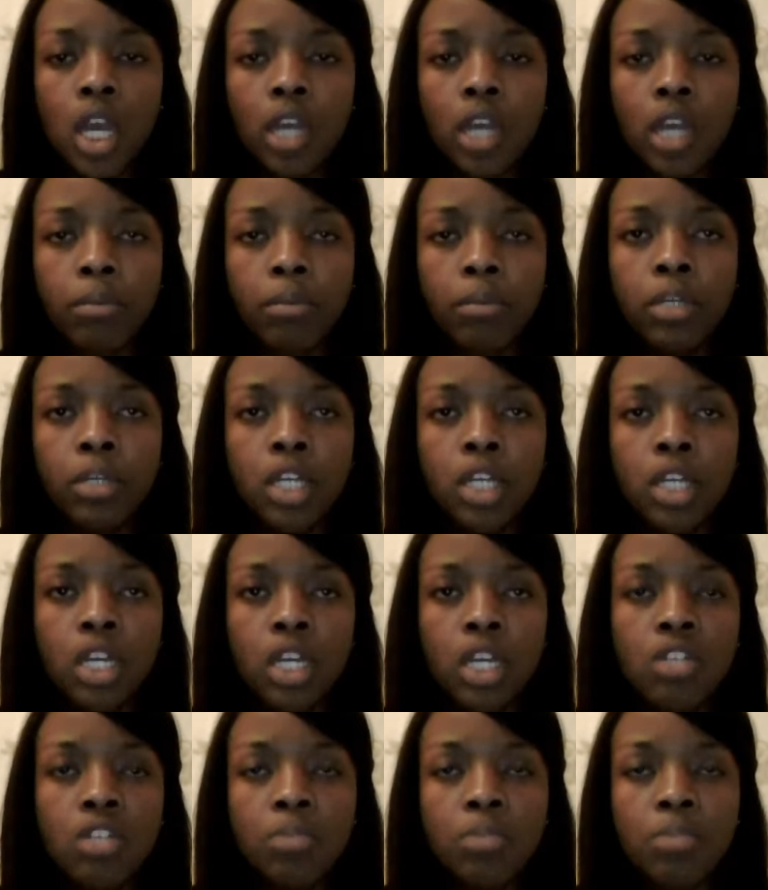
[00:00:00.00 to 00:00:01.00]

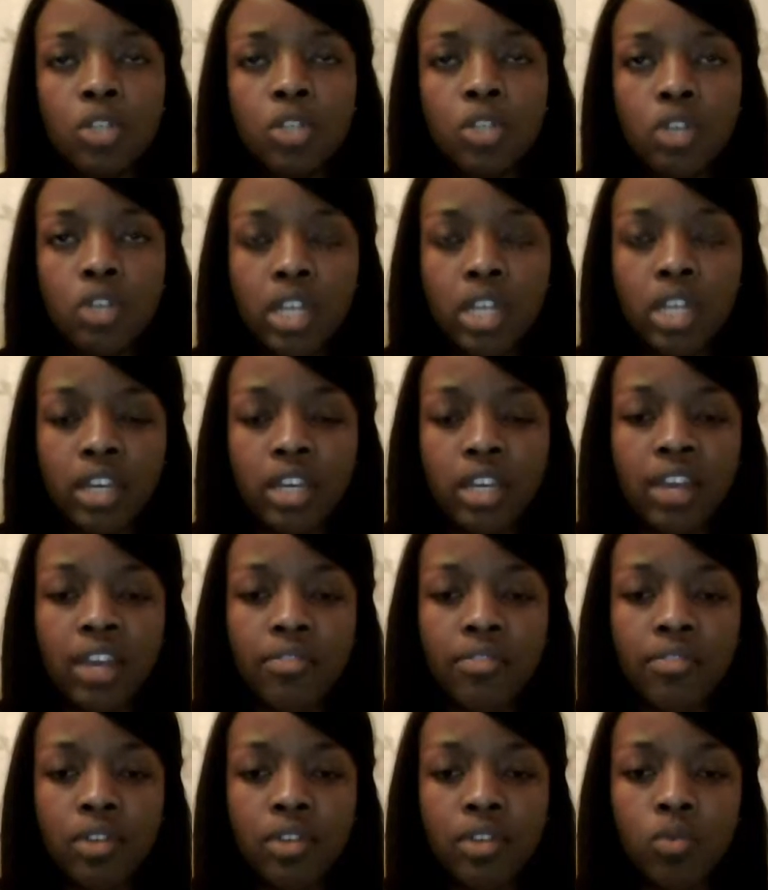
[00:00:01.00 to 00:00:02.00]
To make sure like
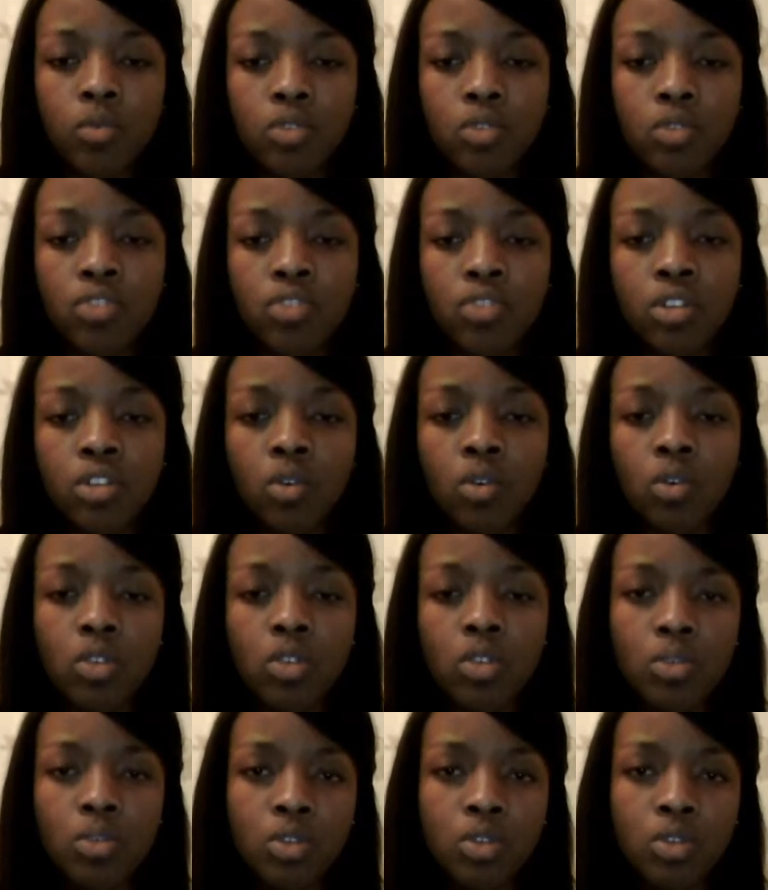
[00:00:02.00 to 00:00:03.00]
everything was running in
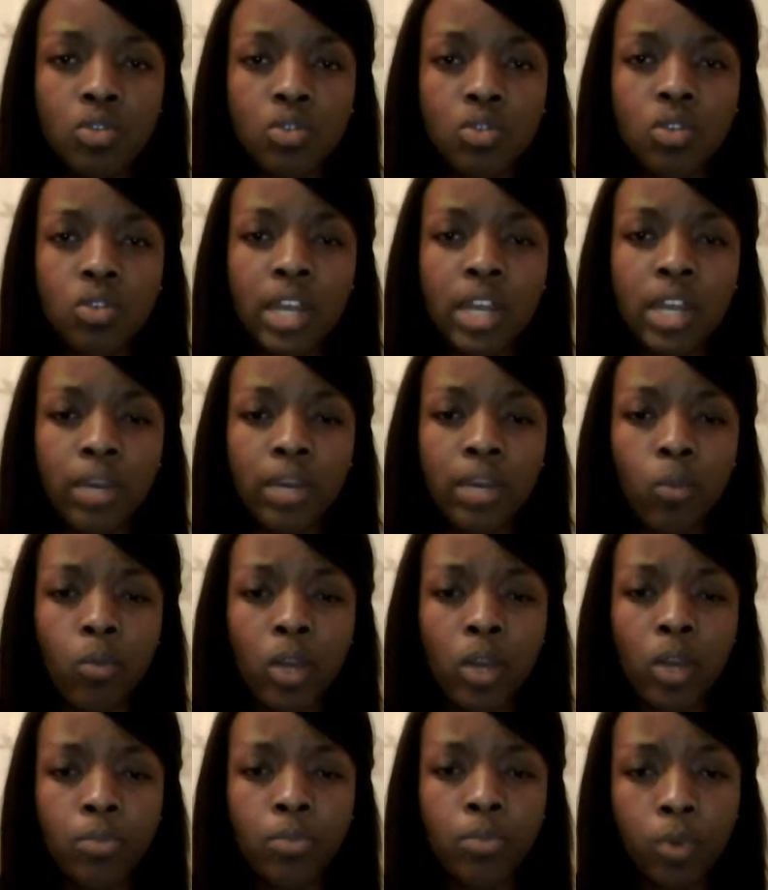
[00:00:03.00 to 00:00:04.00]
order, we used
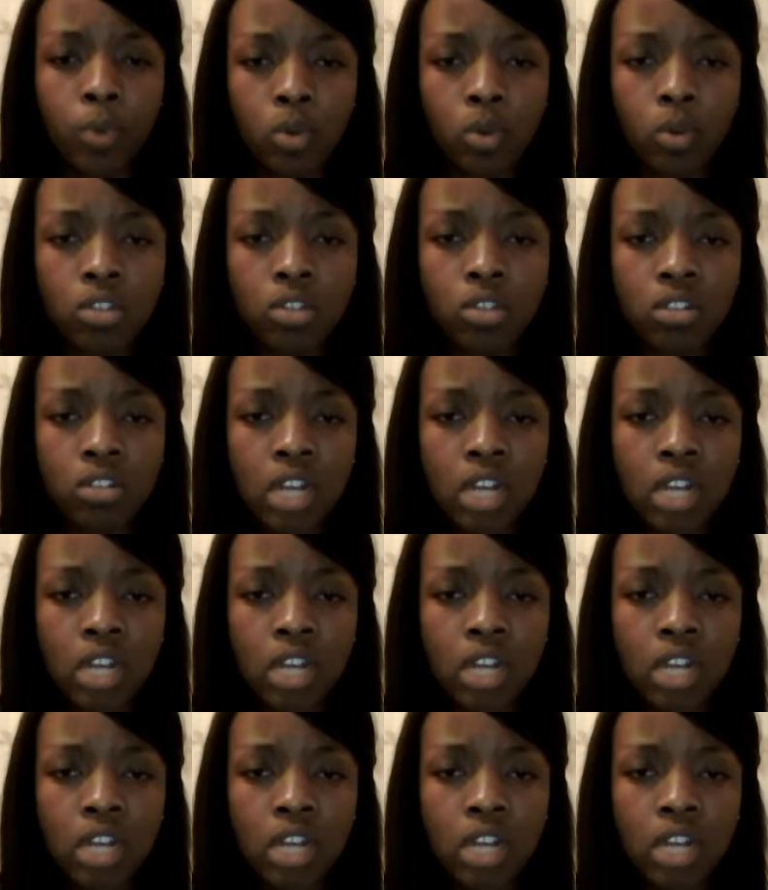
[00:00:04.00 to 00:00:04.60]
whiteboards